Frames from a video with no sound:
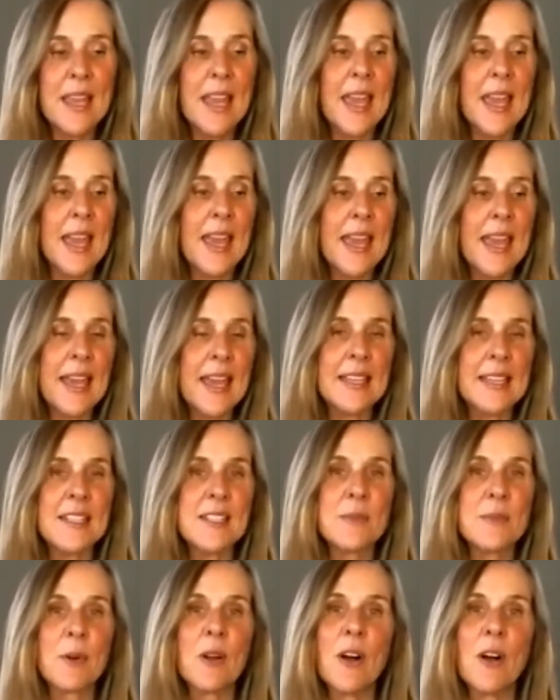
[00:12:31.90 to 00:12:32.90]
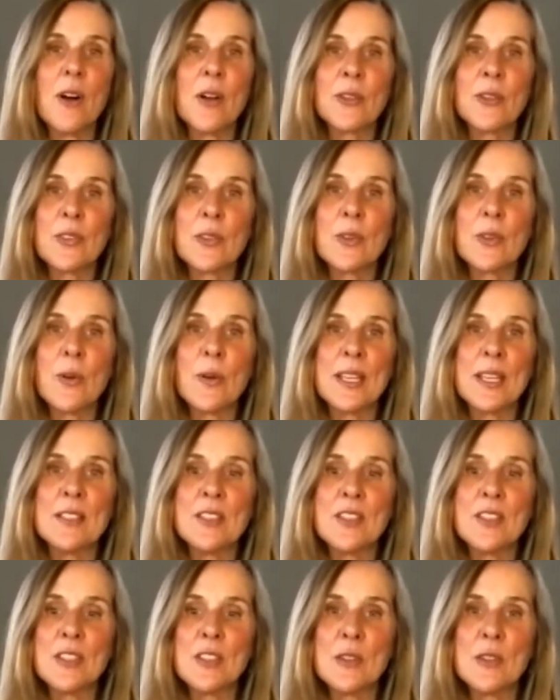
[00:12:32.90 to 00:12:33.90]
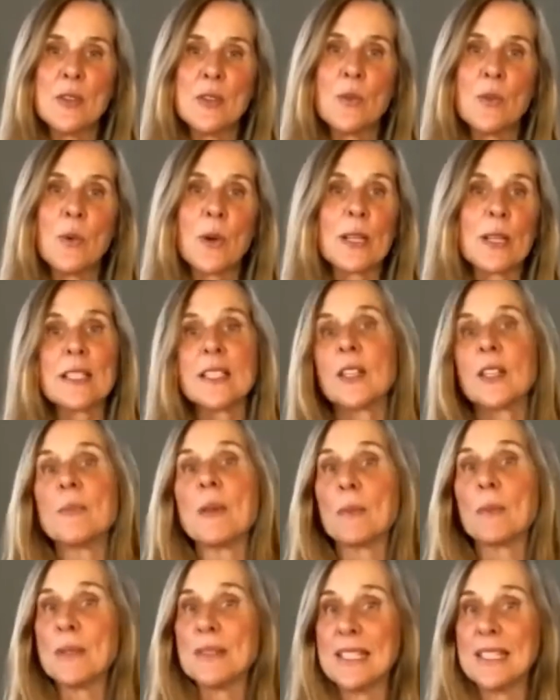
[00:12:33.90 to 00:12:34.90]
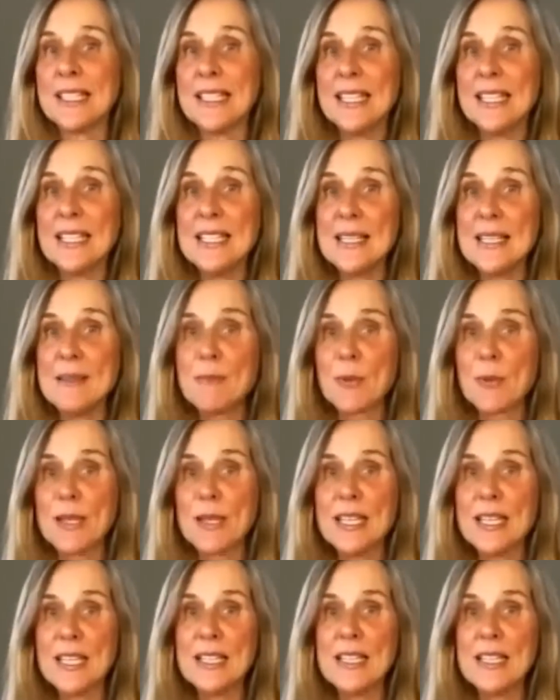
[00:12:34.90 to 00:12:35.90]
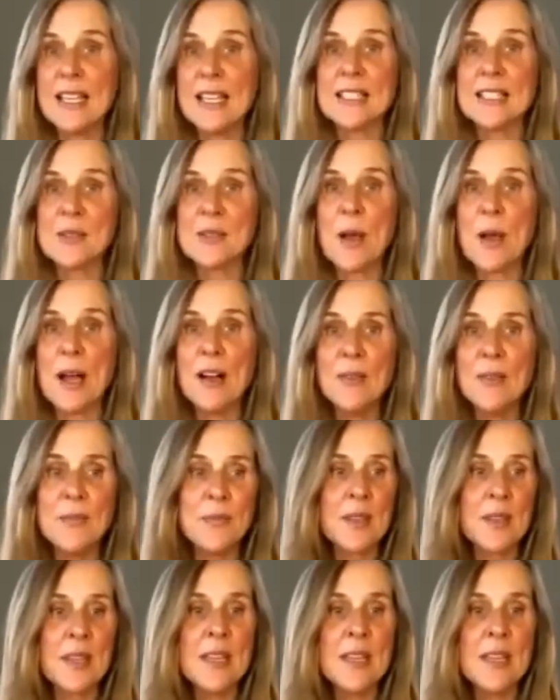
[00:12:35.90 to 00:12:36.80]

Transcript: and we're also going to work a little bit with the kidney meridian as well.